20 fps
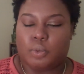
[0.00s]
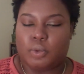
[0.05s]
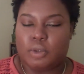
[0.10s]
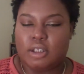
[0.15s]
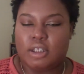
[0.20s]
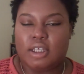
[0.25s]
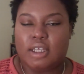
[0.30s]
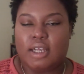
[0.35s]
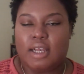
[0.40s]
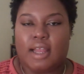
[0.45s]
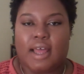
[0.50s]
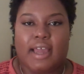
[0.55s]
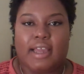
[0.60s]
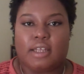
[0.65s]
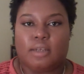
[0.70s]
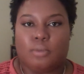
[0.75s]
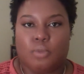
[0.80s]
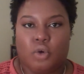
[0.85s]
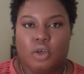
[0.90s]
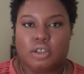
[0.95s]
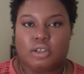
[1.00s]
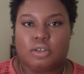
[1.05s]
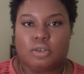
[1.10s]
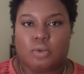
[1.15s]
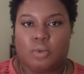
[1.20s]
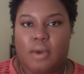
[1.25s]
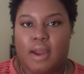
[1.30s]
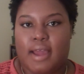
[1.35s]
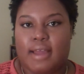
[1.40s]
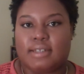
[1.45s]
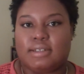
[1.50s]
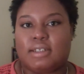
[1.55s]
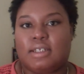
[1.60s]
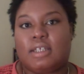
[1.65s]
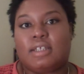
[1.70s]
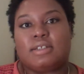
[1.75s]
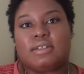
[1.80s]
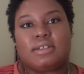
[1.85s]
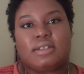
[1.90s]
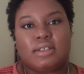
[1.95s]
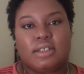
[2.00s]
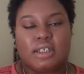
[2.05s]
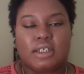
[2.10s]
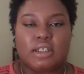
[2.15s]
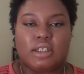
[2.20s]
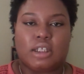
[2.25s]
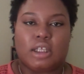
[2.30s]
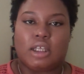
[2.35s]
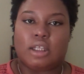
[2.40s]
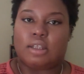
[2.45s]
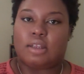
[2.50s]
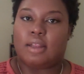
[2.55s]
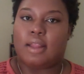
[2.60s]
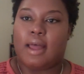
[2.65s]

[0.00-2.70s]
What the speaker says: really like moisturizing and sealing